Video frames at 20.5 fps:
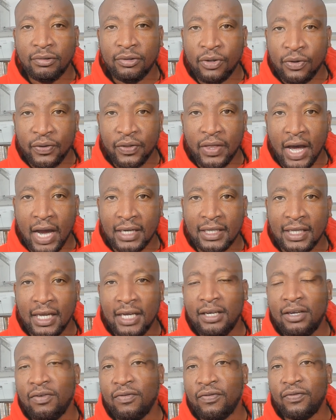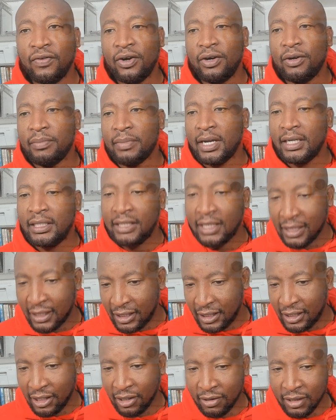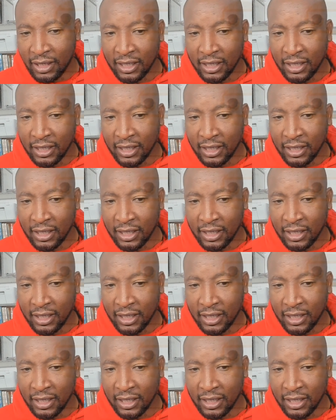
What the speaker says: do that. Thank you very much. See you